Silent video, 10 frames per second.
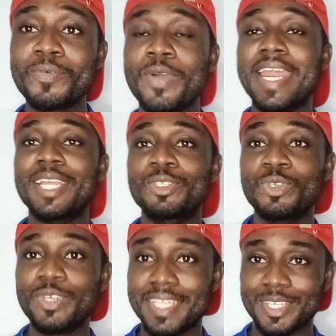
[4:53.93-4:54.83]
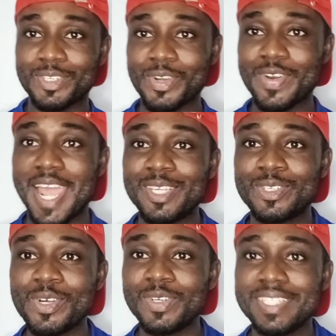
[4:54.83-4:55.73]
when I took the story, I
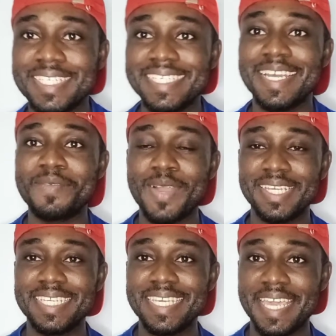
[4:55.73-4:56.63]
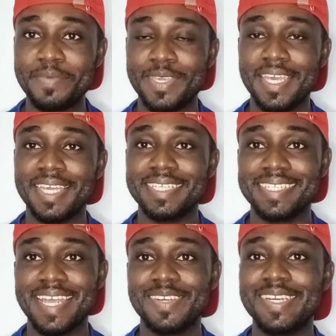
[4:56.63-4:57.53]
saw senior man DKB,
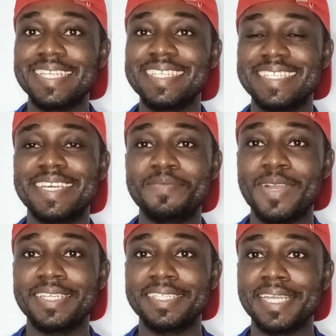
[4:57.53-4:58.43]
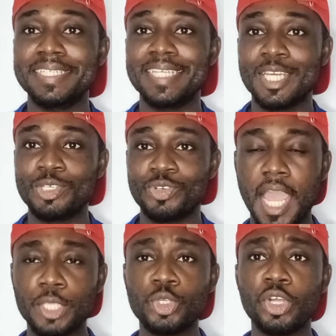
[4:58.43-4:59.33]
yes, another senior man in the industry.
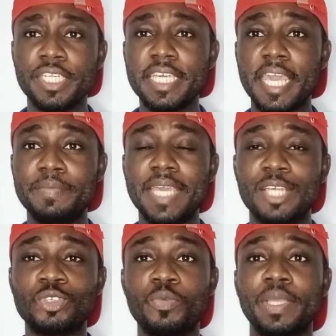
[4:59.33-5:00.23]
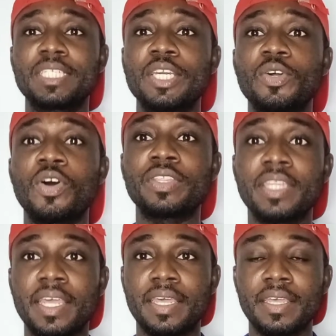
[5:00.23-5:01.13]
I saw DKB has commented on
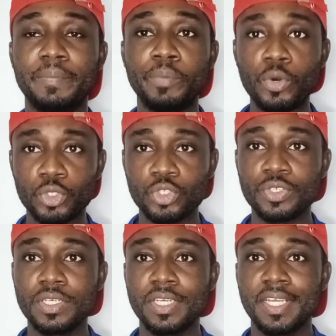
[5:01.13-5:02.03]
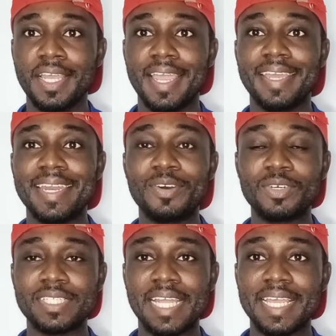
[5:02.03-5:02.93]
the post, and I
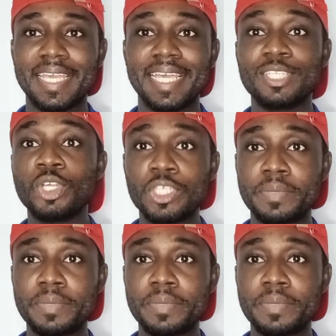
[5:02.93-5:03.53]
was like, it's not